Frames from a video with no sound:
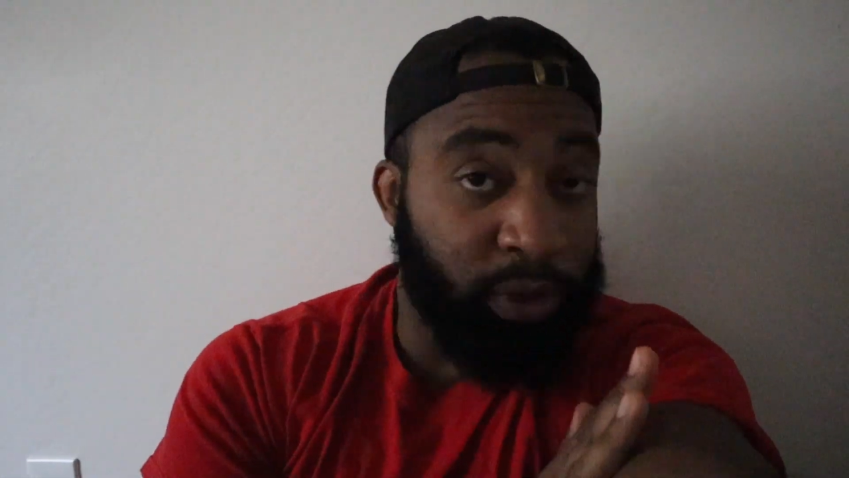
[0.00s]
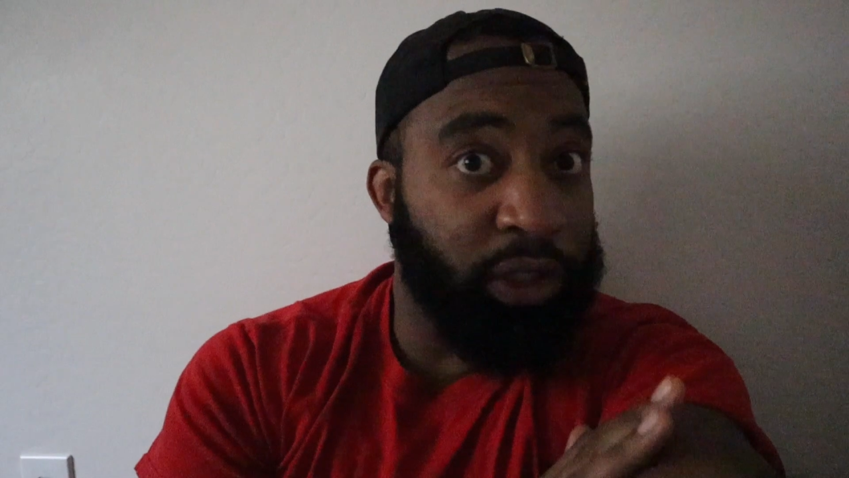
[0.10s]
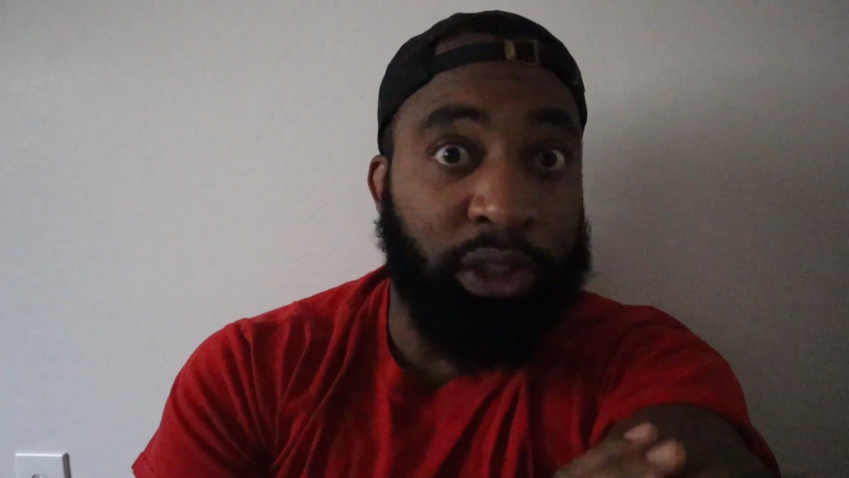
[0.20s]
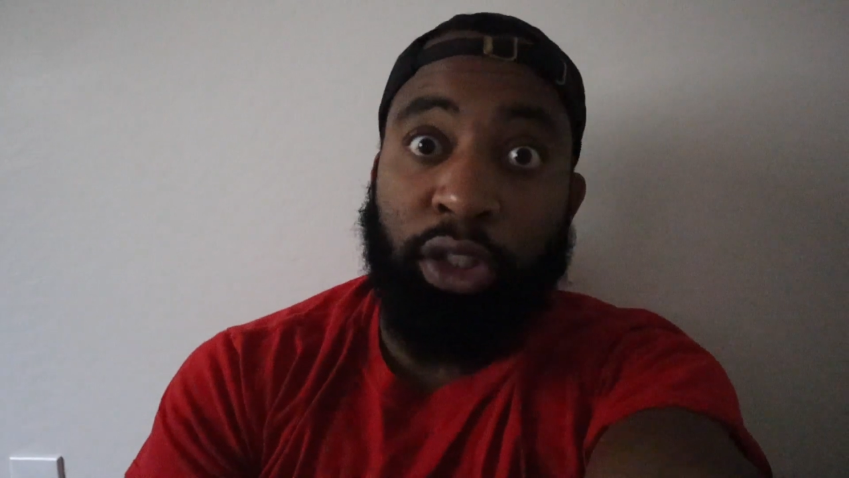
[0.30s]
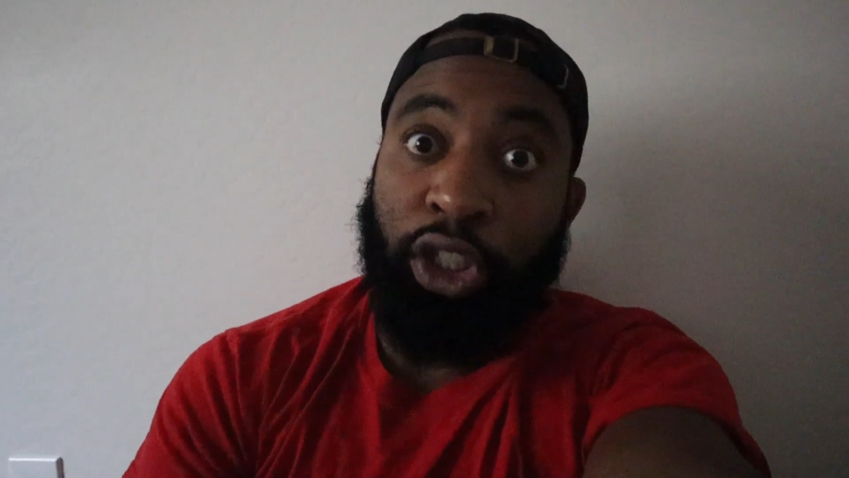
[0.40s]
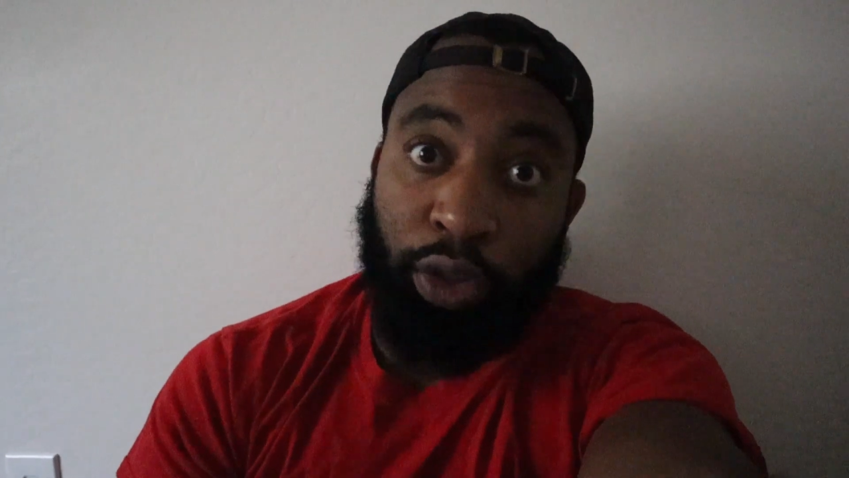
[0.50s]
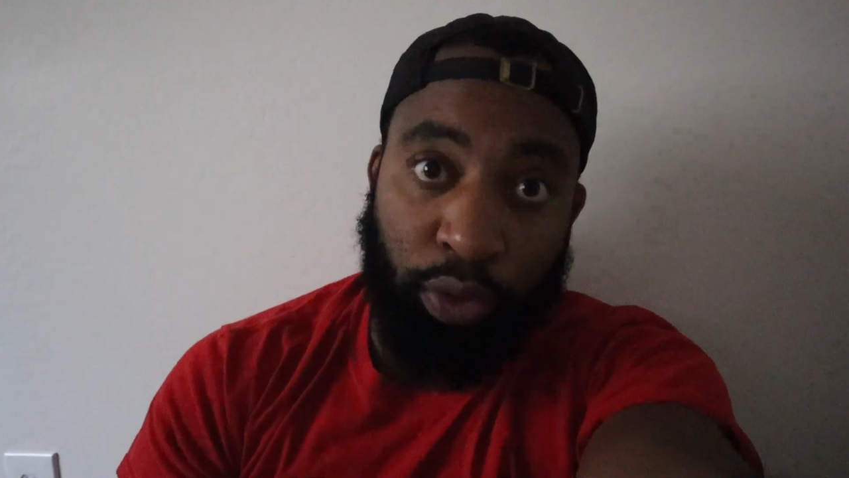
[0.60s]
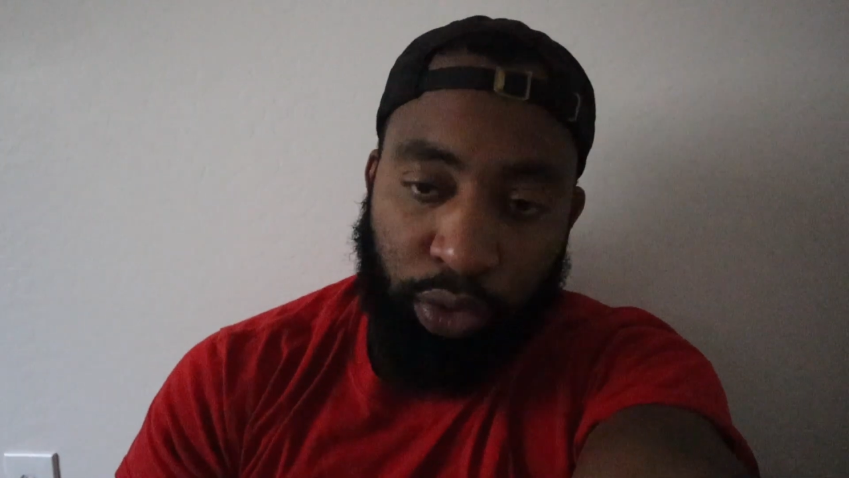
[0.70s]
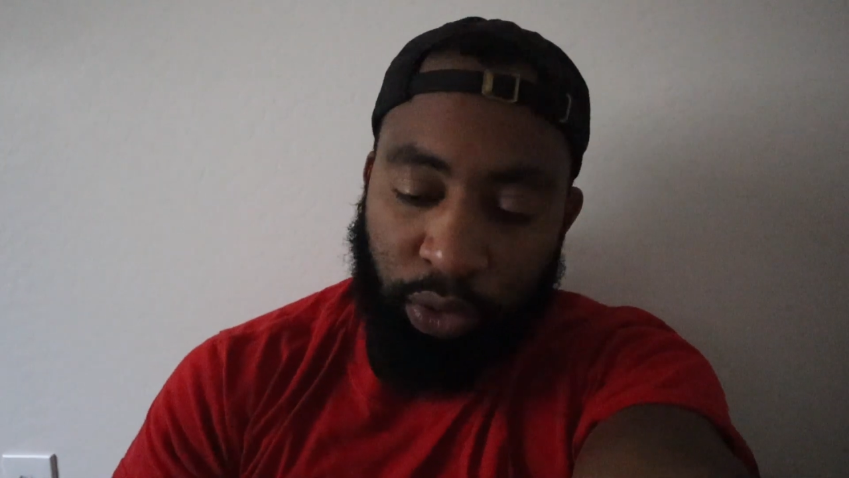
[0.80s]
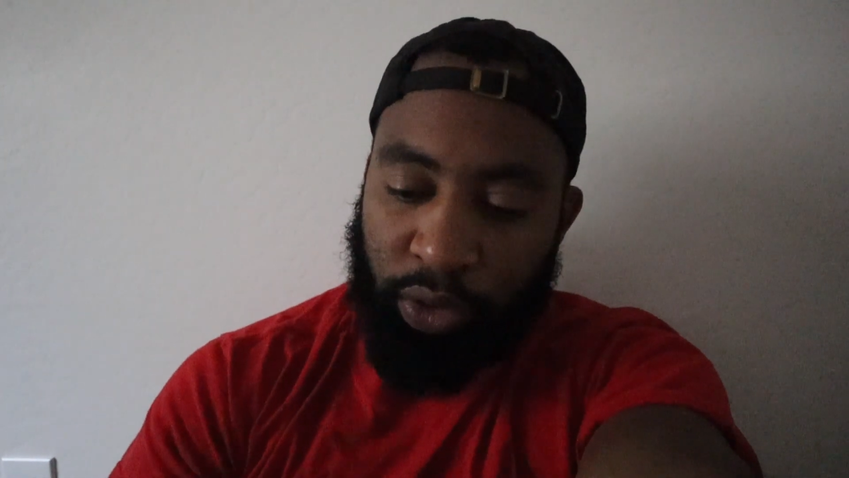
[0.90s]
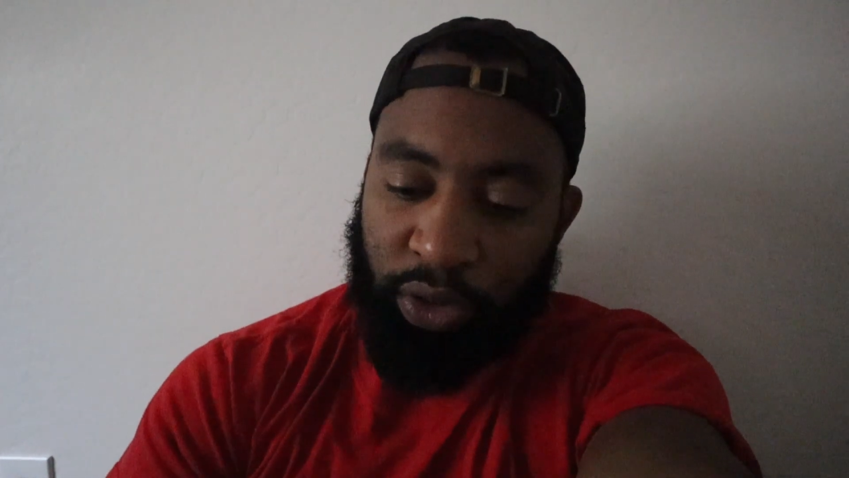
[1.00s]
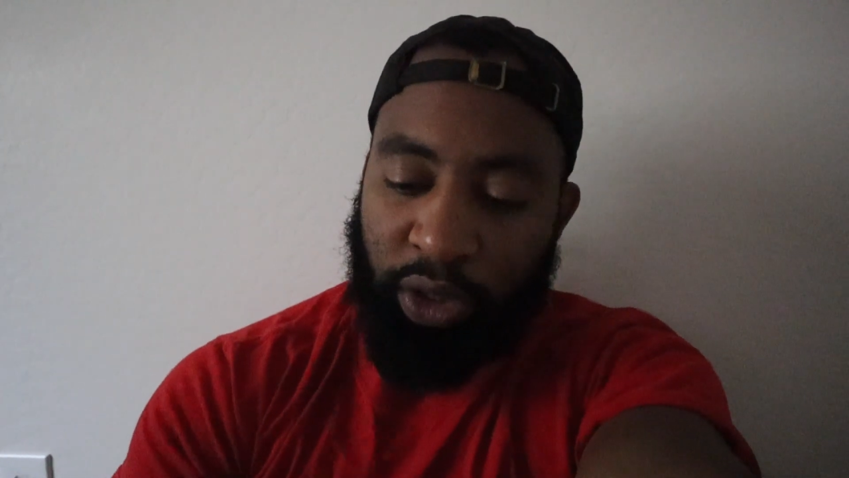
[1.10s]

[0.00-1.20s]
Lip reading: which is usual.